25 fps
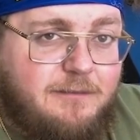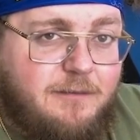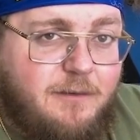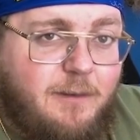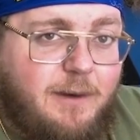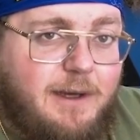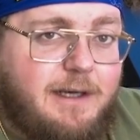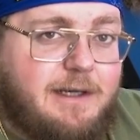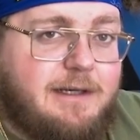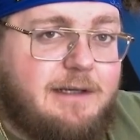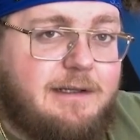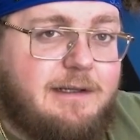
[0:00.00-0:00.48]

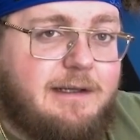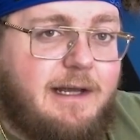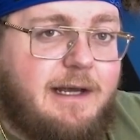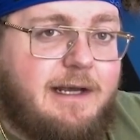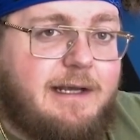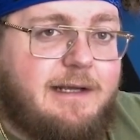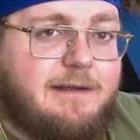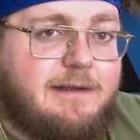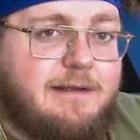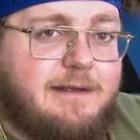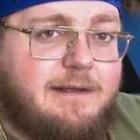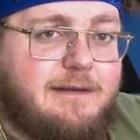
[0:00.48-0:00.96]
quite
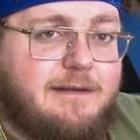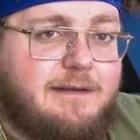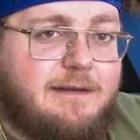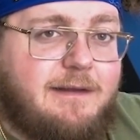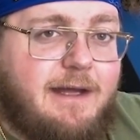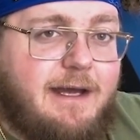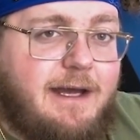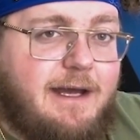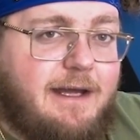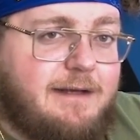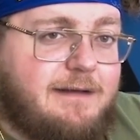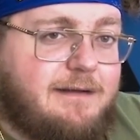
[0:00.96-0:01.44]
unlikely
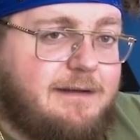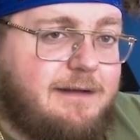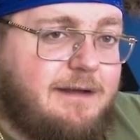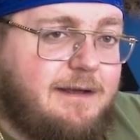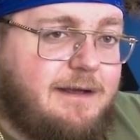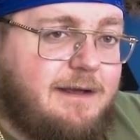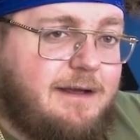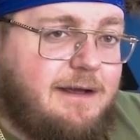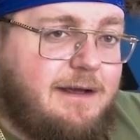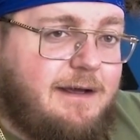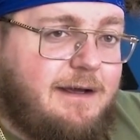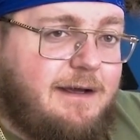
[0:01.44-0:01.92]
that
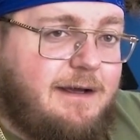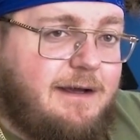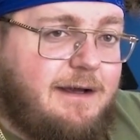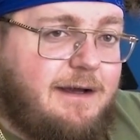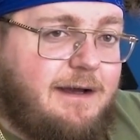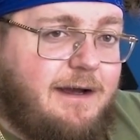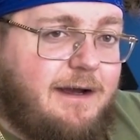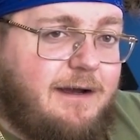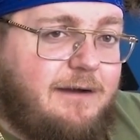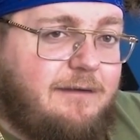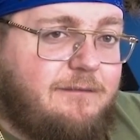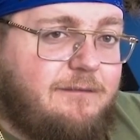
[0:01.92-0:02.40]

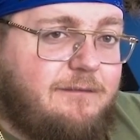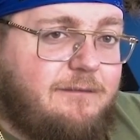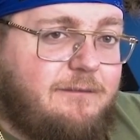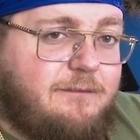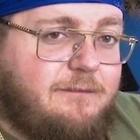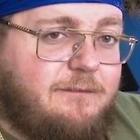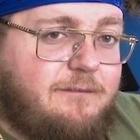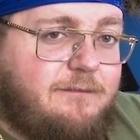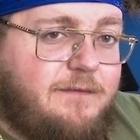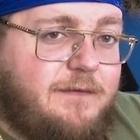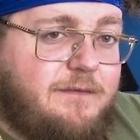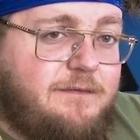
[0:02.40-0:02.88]

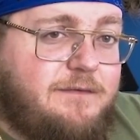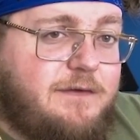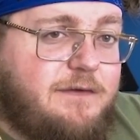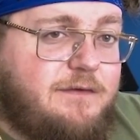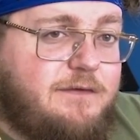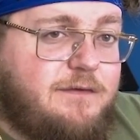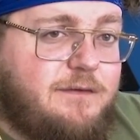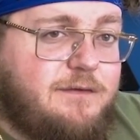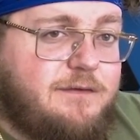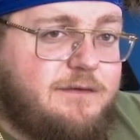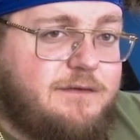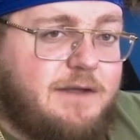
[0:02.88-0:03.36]

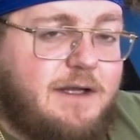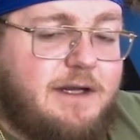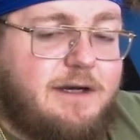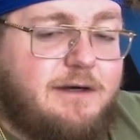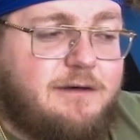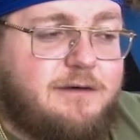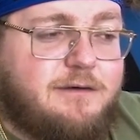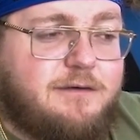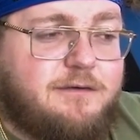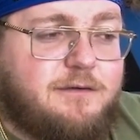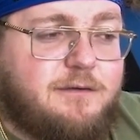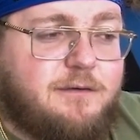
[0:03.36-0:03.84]
52
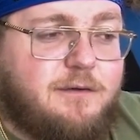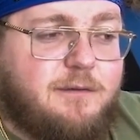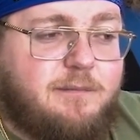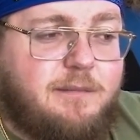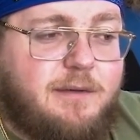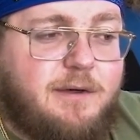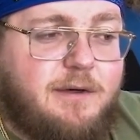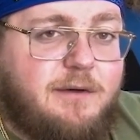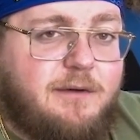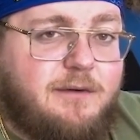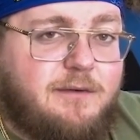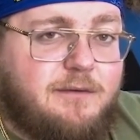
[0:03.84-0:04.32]
senators who
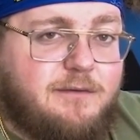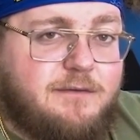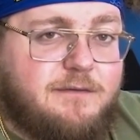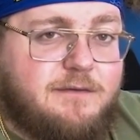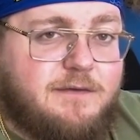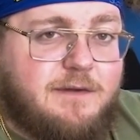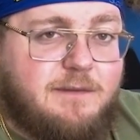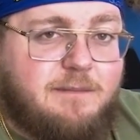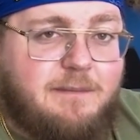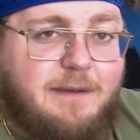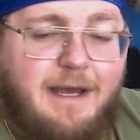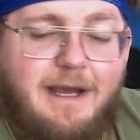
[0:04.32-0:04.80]

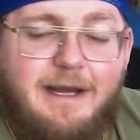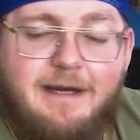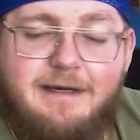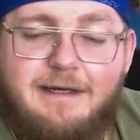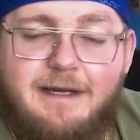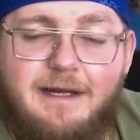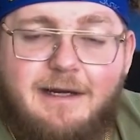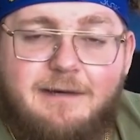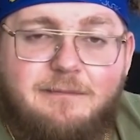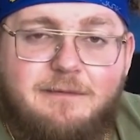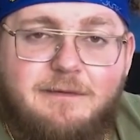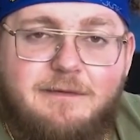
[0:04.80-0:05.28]
opposed the PACT
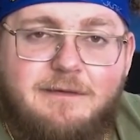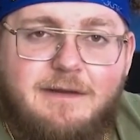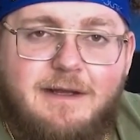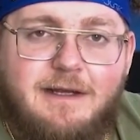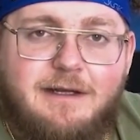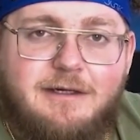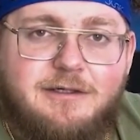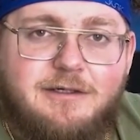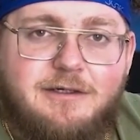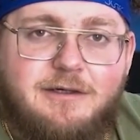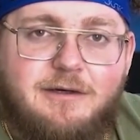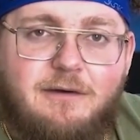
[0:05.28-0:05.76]
Act
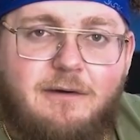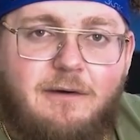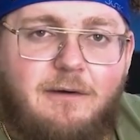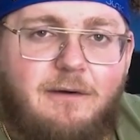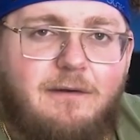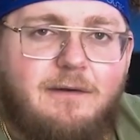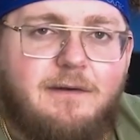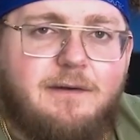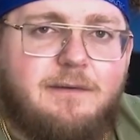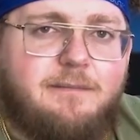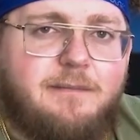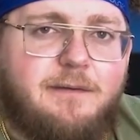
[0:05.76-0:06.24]
protection
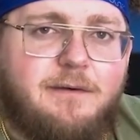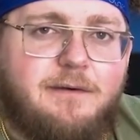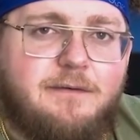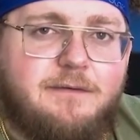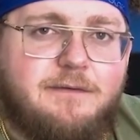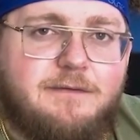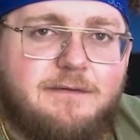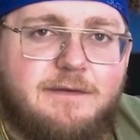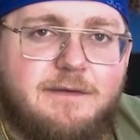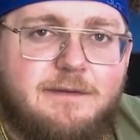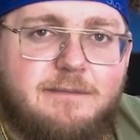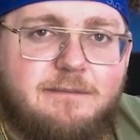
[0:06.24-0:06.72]
all
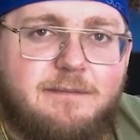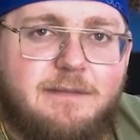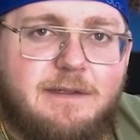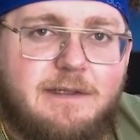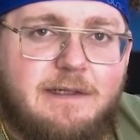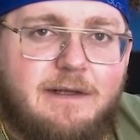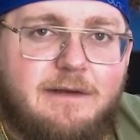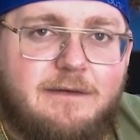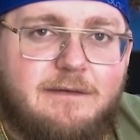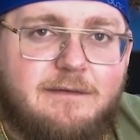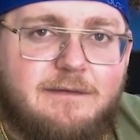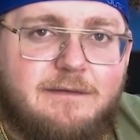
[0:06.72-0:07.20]
opposed it
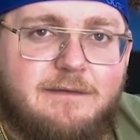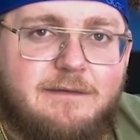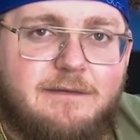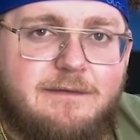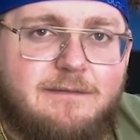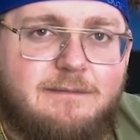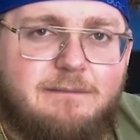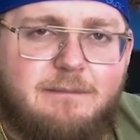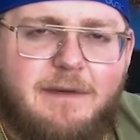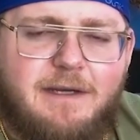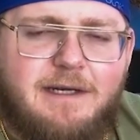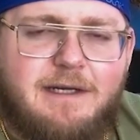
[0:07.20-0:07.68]
because
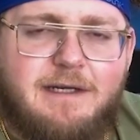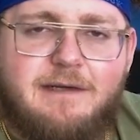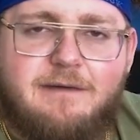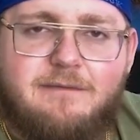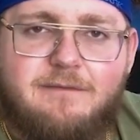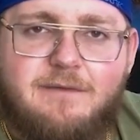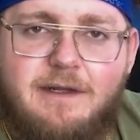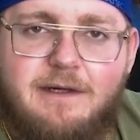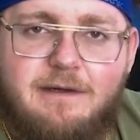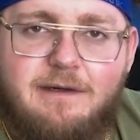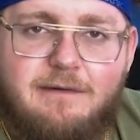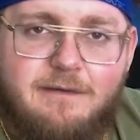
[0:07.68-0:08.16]
it's money to
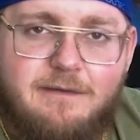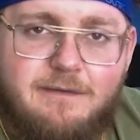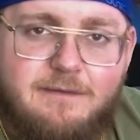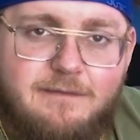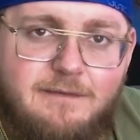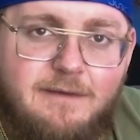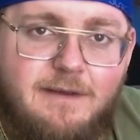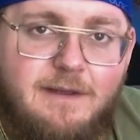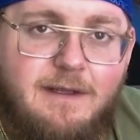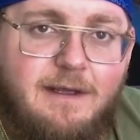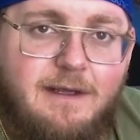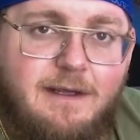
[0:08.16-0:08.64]

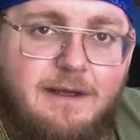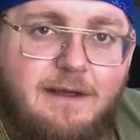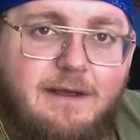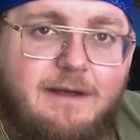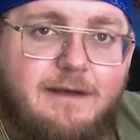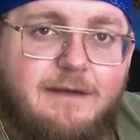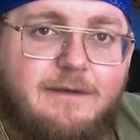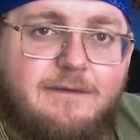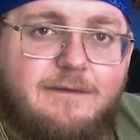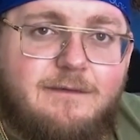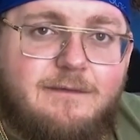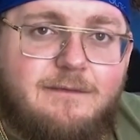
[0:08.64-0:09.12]
veterans.
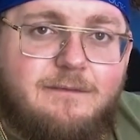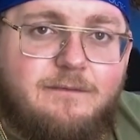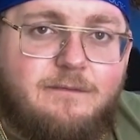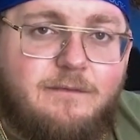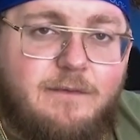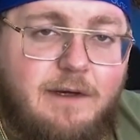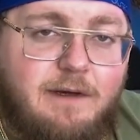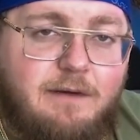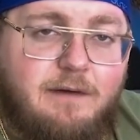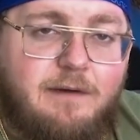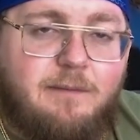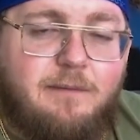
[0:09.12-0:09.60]
It's
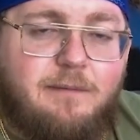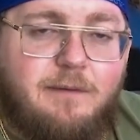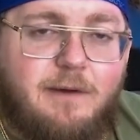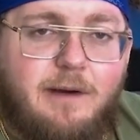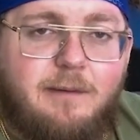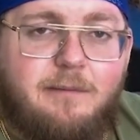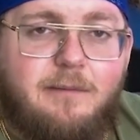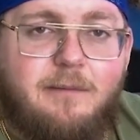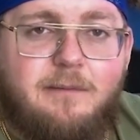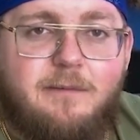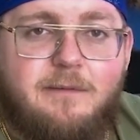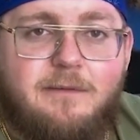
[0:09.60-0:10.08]
very
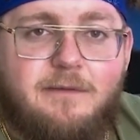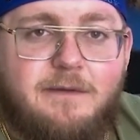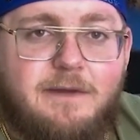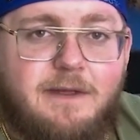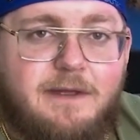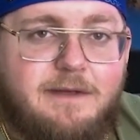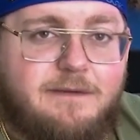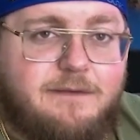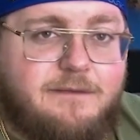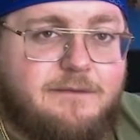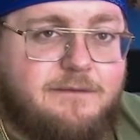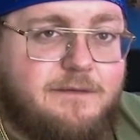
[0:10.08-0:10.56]
probable
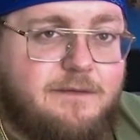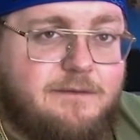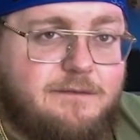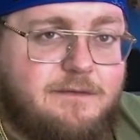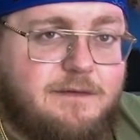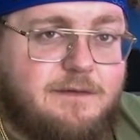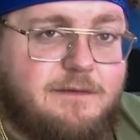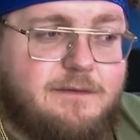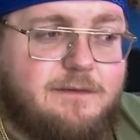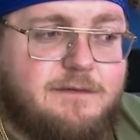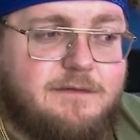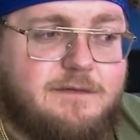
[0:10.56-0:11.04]
that the
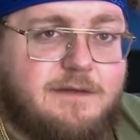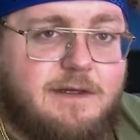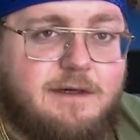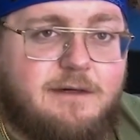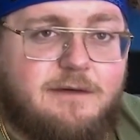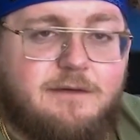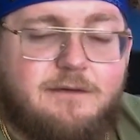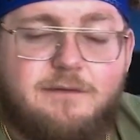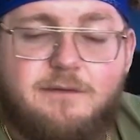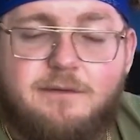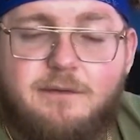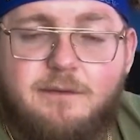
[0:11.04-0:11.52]
52
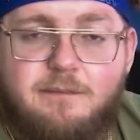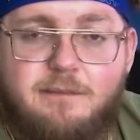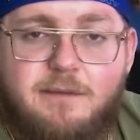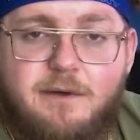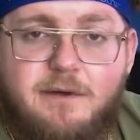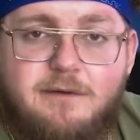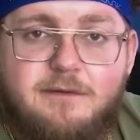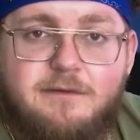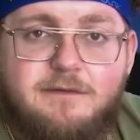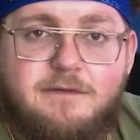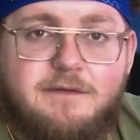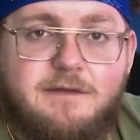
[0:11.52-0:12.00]
senators who
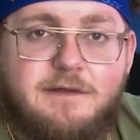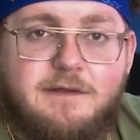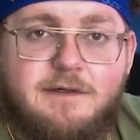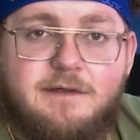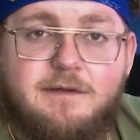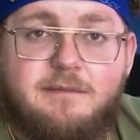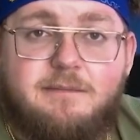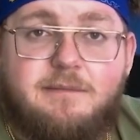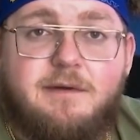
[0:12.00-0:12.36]
opposed it